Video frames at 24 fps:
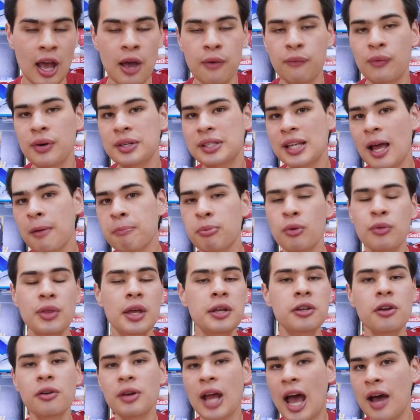For example, they
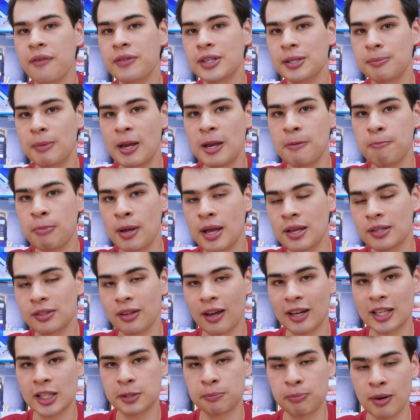don't have as many
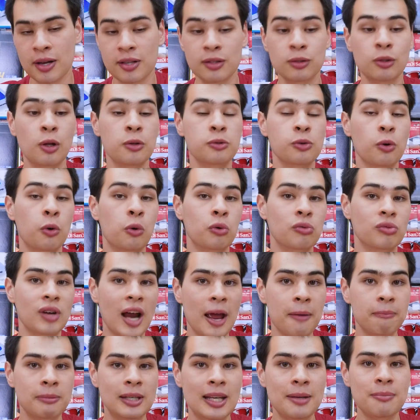PCI Express slots or
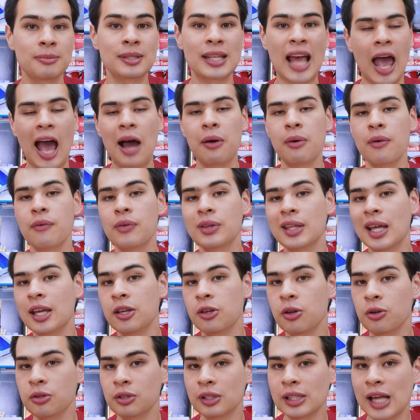RAM DIMMs, however they
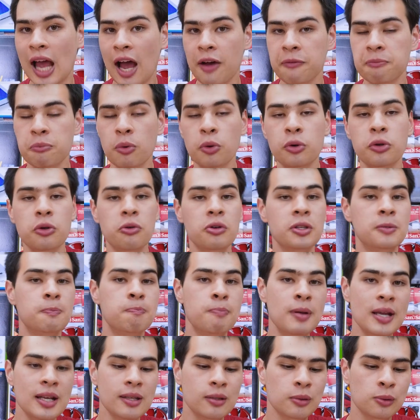usually have more
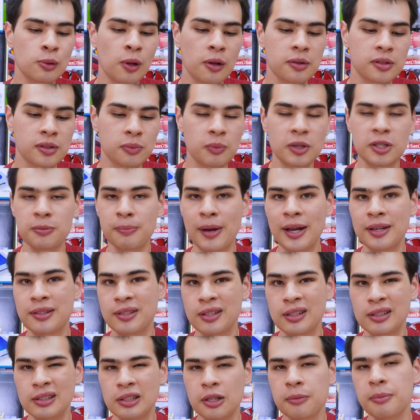USB slots, which makes
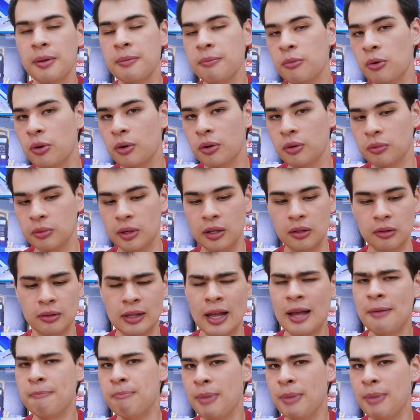it a little bit more, well,